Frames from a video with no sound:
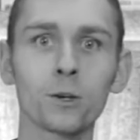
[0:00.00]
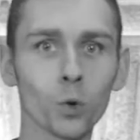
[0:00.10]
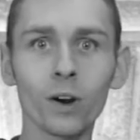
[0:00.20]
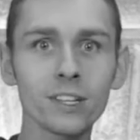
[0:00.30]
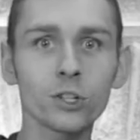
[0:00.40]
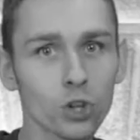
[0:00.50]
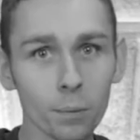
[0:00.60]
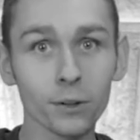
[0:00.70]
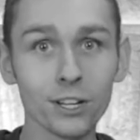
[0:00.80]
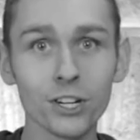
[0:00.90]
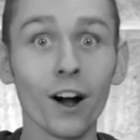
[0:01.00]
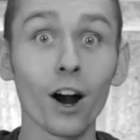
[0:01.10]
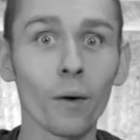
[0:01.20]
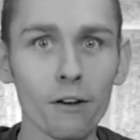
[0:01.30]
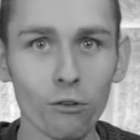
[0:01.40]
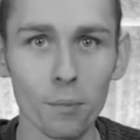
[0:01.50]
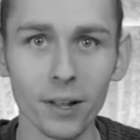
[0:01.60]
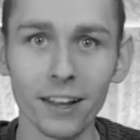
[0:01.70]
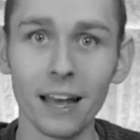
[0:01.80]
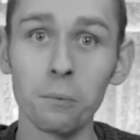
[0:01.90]
So what is the triple digit ROI
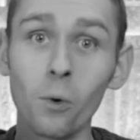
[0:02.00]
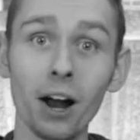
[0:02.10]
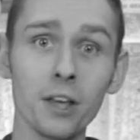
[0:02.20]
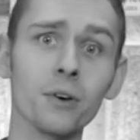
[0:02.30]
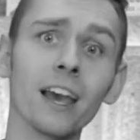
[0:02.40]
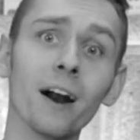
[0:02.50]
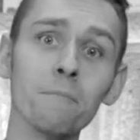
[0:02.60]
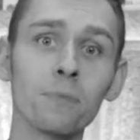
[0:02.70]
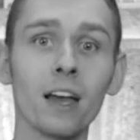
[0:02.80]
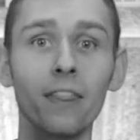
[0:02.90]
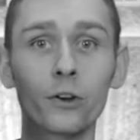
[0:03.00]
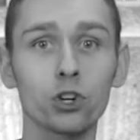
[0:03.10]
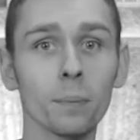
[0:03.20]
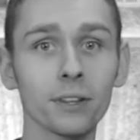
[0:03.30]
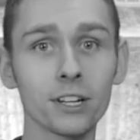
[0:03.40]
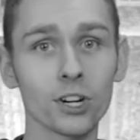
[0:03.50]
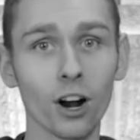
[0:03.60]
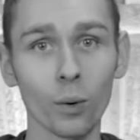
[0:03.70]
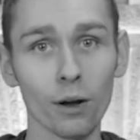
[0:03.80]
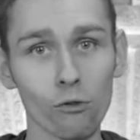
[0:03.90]
formula and why do you care? The triple digit
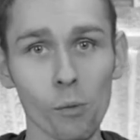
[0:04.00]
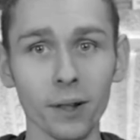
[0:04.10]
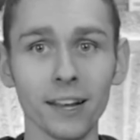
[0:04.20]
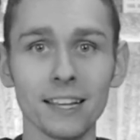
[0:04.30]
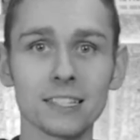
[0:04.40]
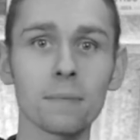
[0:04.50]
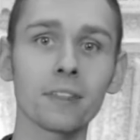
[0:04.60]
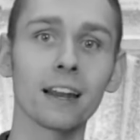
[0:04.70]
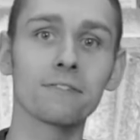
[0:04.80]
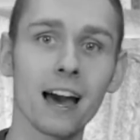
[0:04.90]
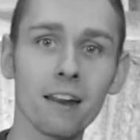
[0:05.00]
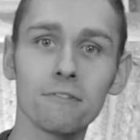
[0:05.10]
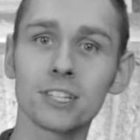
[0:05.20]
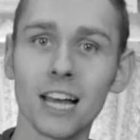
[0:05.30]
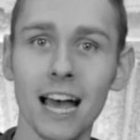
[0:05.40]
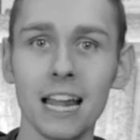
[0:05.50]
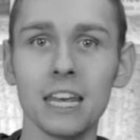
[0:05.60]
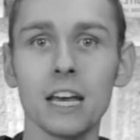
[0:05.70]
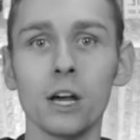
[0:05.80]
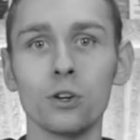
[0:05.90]
ROI formula is something that I've kind of designed
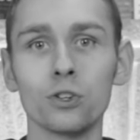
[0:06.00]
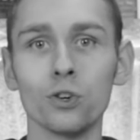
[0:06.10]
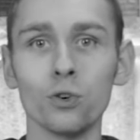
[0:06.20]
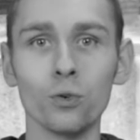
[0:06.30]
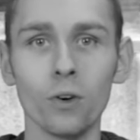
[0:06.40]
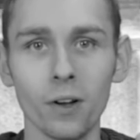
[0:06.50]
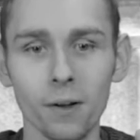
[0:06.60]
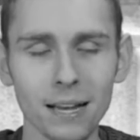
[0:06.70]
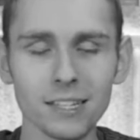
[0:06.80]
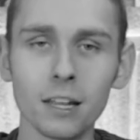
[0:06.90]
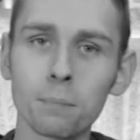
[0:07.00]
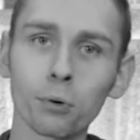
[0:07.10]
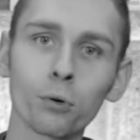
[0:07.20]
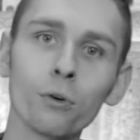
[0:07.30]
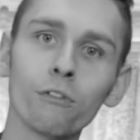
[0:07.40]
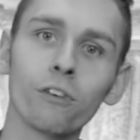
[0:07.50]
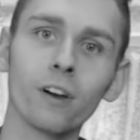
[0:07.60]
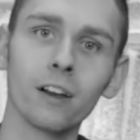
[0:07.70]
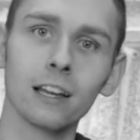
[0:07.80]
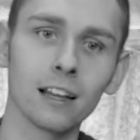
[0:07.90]
to basically prove
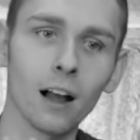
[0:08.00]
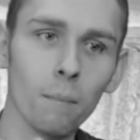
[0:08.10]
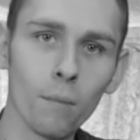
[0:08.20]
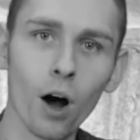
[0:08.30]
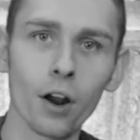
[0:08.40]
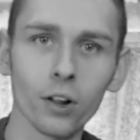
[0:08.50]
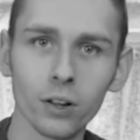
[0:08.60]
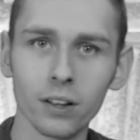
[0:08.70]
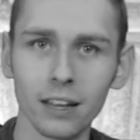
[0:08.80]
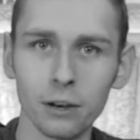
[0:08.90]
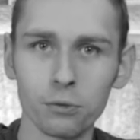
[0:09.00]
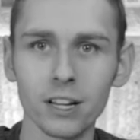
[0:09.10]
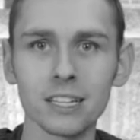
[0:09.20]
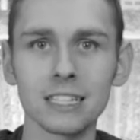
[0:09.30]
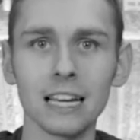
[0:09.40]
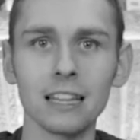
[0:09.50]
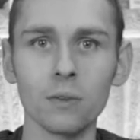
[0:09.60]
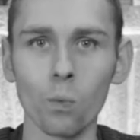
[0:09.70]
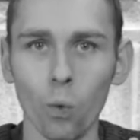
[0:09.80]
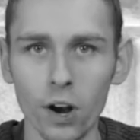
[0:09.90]
a model in real estate
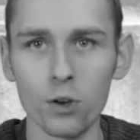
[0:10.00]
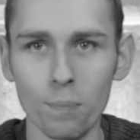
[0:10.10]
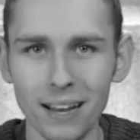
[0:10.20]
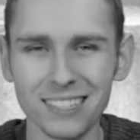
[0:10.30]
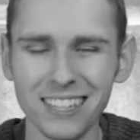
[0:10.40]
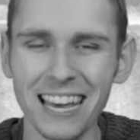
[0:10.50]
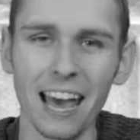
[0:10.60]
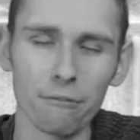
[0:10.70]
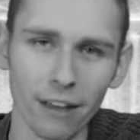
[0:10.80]
where you basically can't